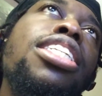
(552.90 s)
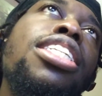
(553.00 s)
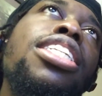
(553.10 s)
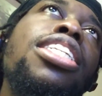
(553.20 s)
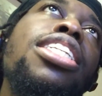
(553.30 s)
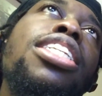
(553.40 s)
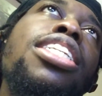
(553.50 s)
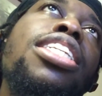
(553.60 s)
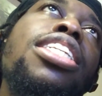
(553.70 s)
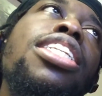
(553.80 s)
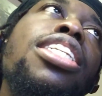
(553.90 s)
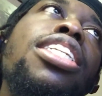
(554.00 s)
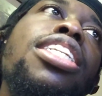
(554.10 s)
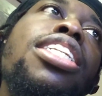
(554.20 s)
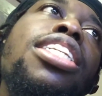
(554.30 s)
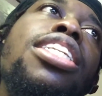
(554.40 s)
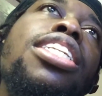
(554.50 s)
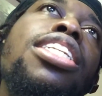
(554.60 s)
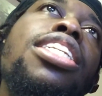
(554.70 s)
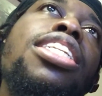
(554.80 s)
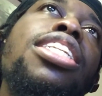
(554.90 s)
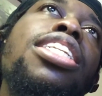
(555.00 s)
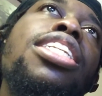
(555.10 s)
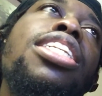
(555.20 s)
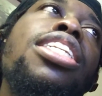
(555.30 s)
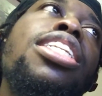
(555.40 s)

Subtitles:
Nothing is said.